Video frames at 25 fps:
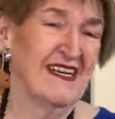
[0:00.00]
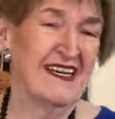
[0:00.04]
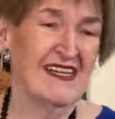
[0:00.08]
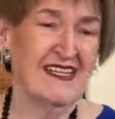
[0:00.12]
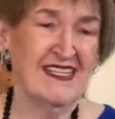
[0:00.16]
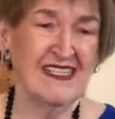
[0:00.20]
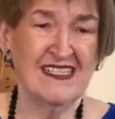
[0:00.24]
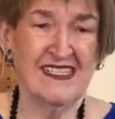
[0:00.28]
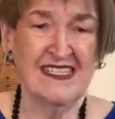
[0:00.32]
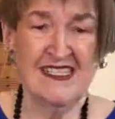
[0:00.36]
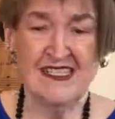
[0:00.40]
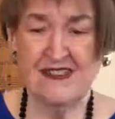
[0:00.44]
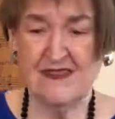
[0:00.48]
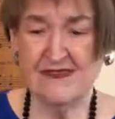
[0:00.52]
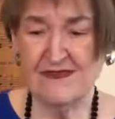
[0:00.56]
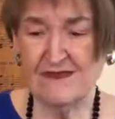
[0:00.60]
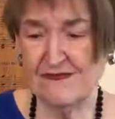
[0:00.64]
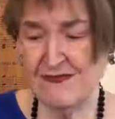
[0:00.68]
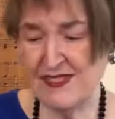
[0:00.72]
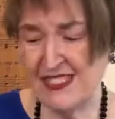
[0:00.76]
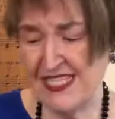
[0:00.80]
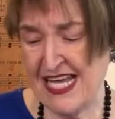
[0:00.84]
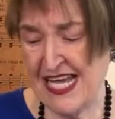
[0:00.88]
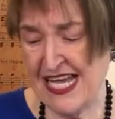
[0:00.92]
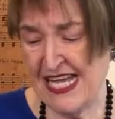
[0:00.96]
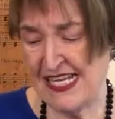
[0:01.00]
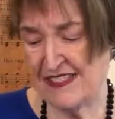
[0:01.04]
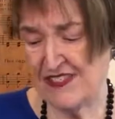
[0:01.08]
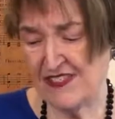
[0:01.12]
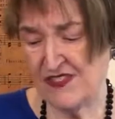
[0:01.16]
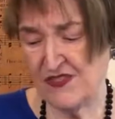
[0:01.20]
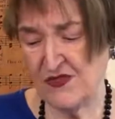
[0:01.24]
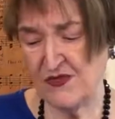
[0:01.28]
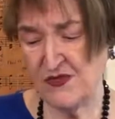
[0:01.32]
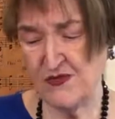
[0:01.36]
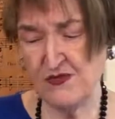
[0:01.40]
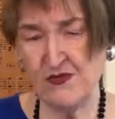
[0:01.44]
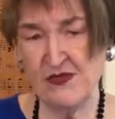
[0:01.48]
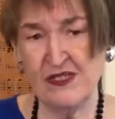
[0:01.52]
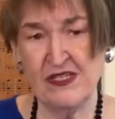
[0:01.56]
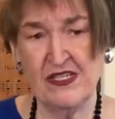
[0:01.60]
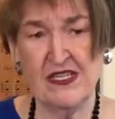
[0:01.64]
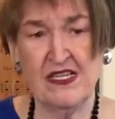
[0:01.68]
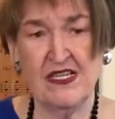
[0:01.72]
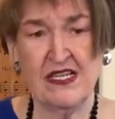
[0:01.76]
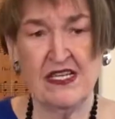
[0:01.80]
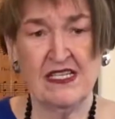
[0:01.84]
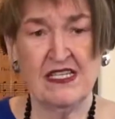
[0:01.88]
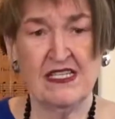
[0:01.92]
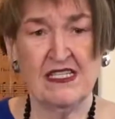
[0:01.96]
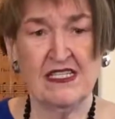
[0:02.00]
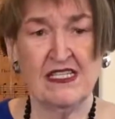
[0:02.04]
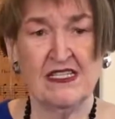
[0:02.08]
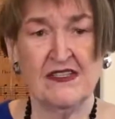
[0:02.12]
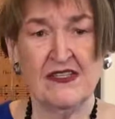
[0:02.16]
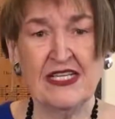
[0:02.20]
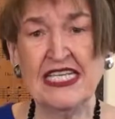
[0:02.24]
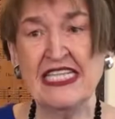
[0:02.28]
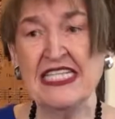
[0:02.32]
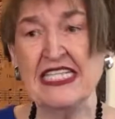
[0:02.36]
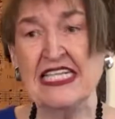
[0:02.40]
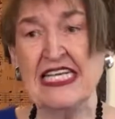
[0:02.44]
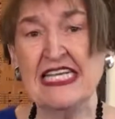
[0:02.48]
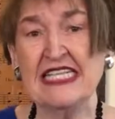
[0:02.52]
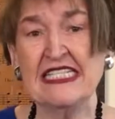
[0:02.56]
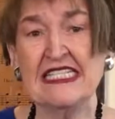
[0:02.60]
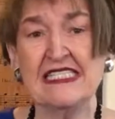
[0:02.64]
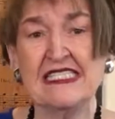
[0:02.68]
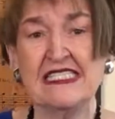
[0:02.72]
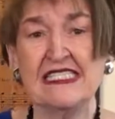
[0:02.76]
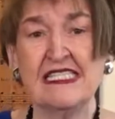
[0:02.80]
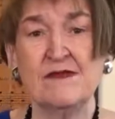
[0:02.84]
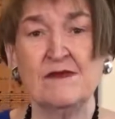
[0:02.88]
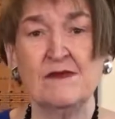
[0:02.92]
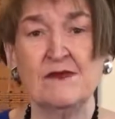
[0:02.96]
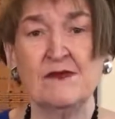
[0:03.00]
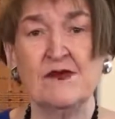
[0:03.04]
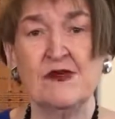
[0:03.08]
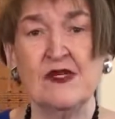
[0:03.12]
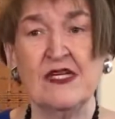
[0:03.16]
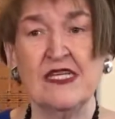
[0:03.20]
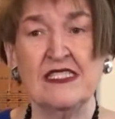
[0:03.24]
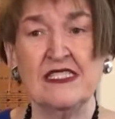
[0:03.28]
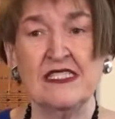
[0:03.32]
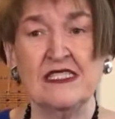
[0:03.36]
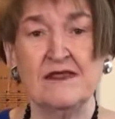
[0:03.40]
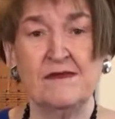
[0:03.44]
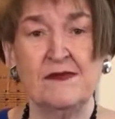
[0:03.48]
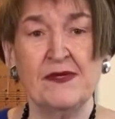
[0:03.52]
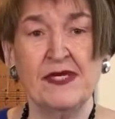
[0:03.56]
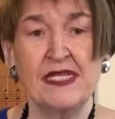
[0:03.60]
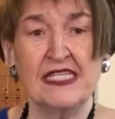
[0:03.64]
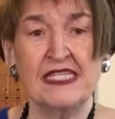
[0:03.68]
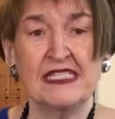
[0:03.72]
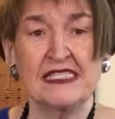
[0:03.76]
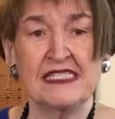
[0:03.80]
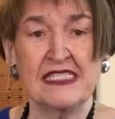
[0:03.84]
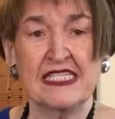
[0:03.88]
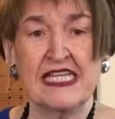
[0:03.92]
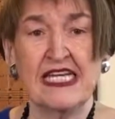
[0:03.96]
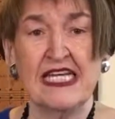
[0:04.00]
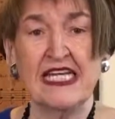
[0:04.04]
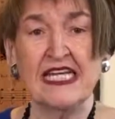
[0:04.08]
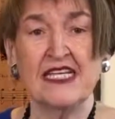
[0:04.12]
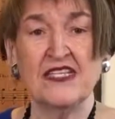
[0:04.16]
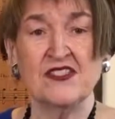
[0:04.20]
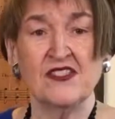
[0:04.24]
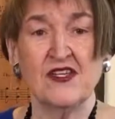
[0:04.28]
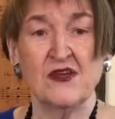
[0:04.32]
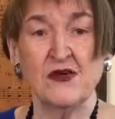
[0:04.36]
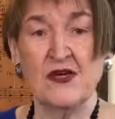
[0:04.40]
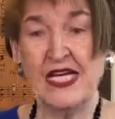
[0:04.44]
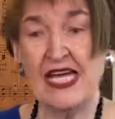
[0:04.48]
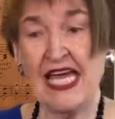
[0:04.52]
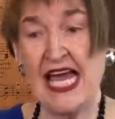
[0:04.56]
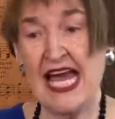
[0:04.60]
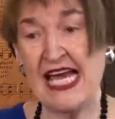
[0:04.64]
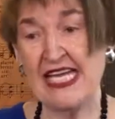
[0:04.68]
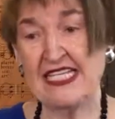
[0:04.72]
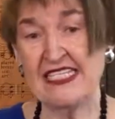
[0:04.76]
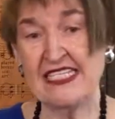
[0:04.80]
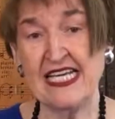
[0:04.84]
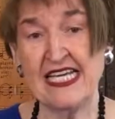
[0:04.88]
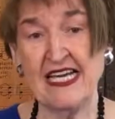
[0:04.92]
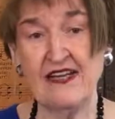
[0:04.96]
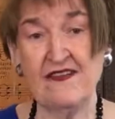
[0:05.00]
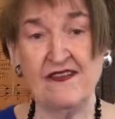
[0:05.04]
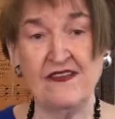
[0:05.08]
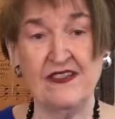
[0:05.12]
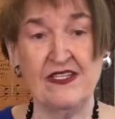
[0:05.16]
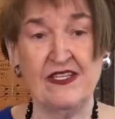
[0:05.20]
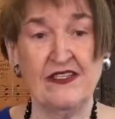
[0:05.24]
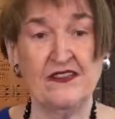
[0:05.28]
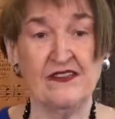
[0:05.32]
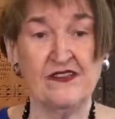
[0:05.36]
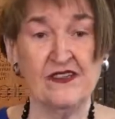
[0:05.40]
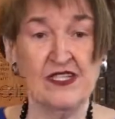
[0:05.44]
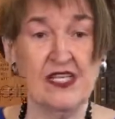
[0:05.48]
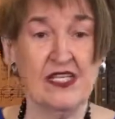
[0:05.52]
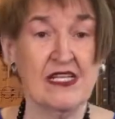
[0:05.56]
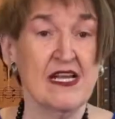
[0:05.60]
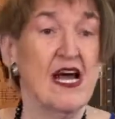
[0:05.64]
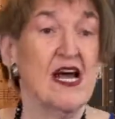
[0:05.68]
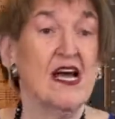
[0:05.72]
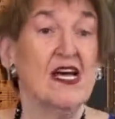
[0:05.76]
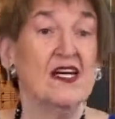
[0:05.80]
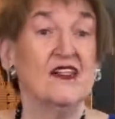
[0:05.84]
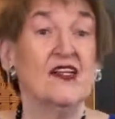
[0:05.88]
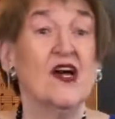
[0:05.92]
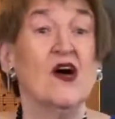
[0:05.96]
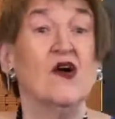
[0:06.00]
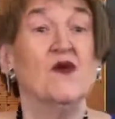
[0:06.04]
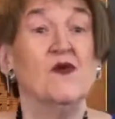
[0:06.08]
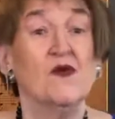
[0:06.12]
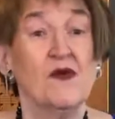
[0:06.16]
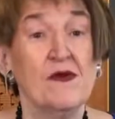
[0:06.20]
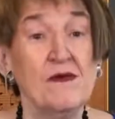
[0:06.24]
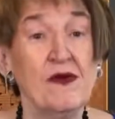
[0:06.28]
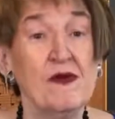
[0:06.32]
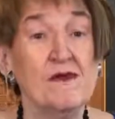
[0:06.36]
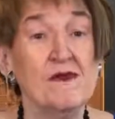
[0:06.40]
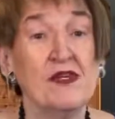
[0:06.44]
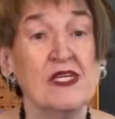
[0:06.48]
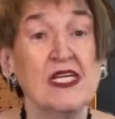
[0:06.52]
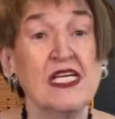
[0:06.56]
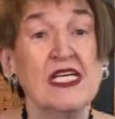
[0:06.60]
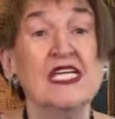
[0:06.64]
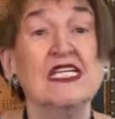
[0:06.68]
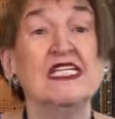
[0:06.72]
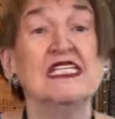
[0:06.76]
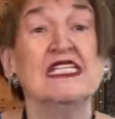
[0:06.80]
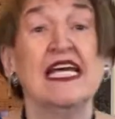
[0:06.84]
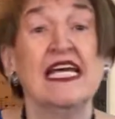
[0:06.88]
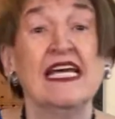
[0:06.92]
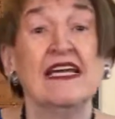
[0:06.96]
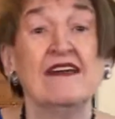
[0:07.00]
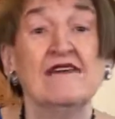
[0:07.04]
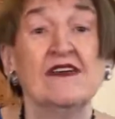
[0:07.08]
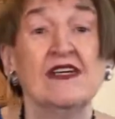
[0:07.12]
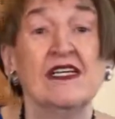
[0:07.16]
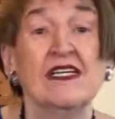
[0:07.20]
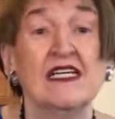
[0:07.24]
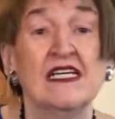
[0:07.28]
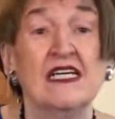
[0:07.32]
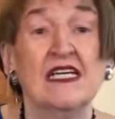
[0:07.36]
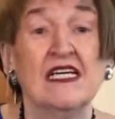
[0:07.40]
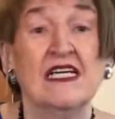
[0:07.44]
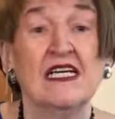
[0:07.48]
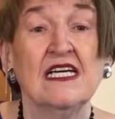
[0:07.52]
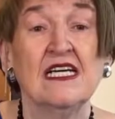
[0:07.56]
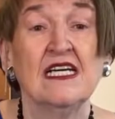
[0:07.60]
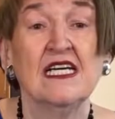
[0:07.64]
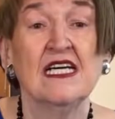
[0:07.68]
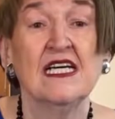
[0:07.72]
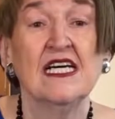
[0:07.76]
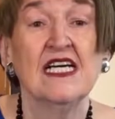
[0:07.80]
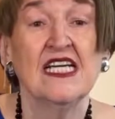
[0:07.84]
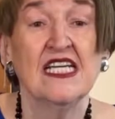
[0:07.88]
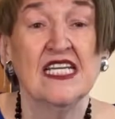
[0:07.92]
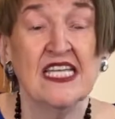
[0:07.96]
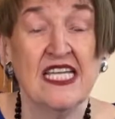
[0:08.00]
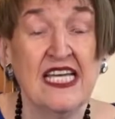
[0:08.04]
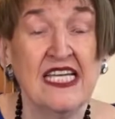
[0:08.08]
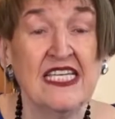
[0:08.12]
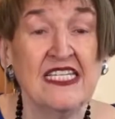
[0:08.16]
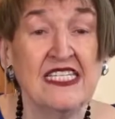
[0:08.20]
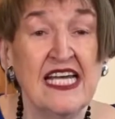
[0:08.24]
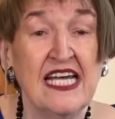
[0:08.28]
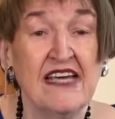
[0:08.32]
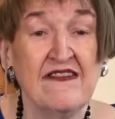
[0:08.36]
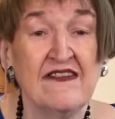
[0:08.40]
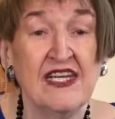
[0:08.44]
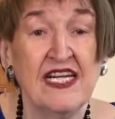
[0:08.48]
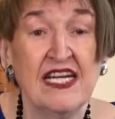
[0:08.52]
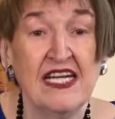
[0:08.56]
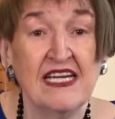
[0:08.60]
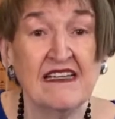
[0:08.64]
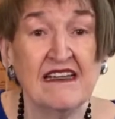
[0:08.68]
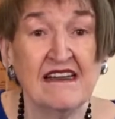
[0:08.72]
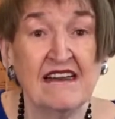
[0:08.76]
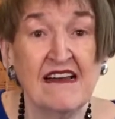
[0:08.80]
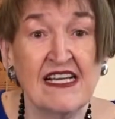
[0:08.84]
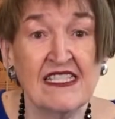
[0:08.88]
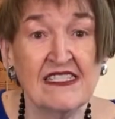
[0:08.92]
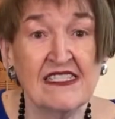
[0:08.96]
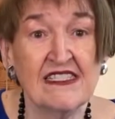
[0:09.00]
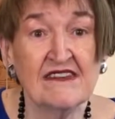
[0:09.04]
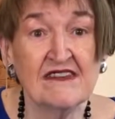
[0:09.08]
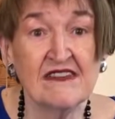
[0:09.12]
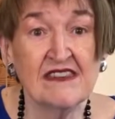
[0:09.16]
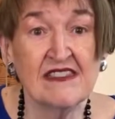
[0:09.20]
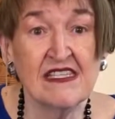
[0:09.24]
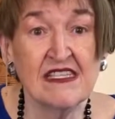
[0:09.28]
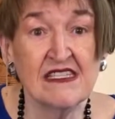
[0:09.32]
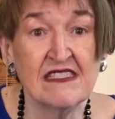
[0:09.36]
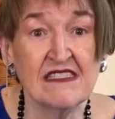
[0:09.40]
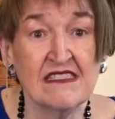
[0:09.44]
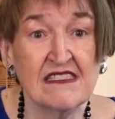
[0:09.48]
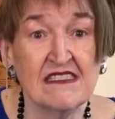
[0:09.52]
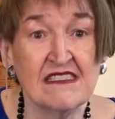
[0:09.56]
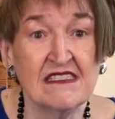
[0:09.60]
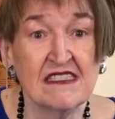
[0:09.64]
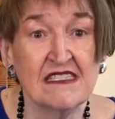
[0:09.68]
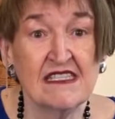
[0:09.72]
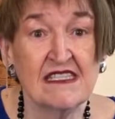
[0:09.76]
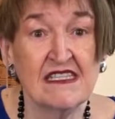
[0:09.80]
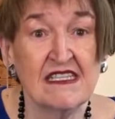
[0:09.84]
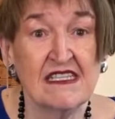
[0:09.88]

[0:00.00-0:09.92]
Manasseh, he needed someone to be his king, so he had to have another son. No, remember King David? King David had lots of sons.